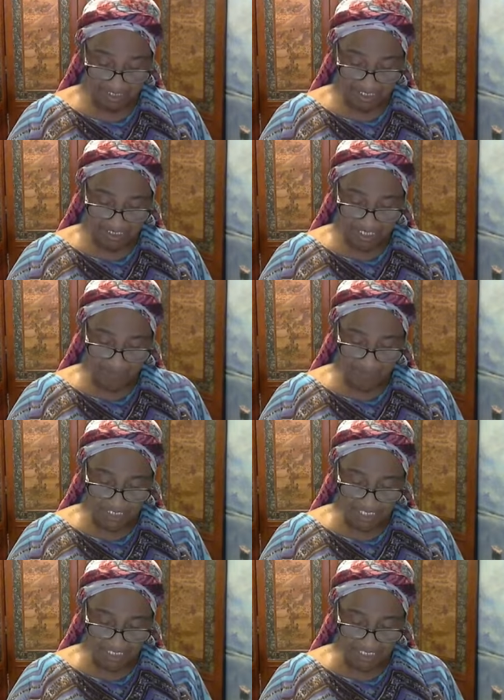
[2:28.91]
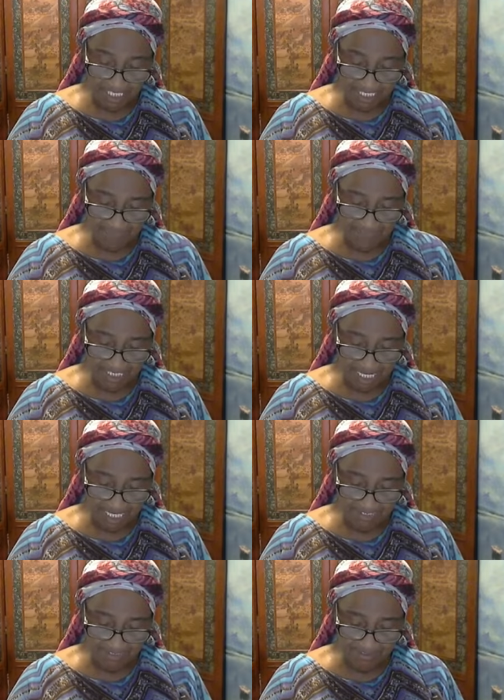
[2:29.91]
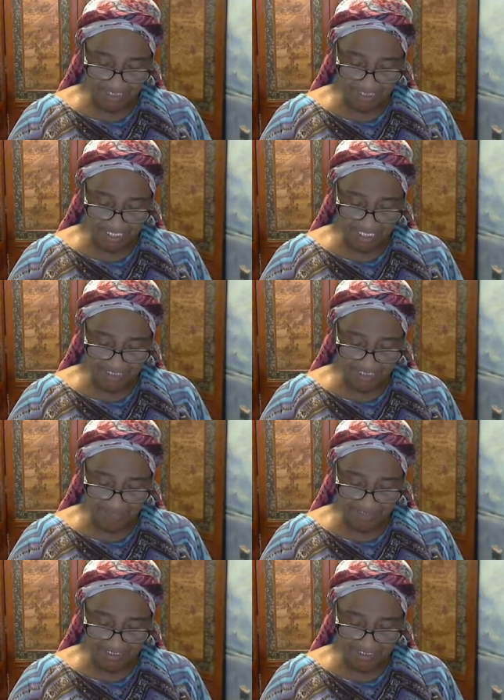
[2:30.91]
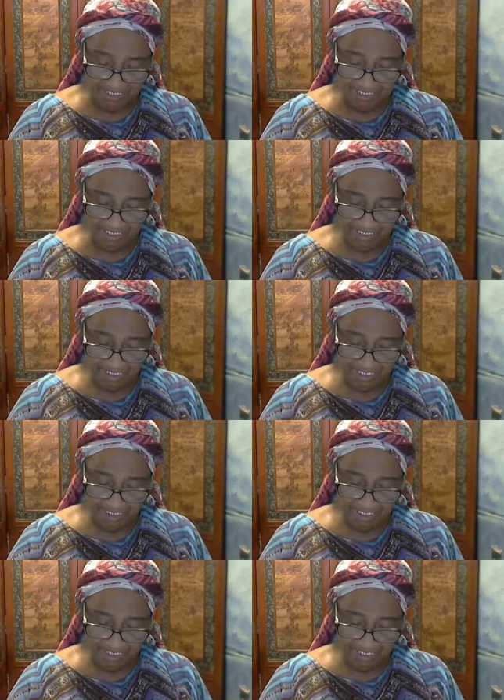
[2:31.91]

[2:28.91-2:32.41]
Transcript: Now, when he came nigh to the gate of the city,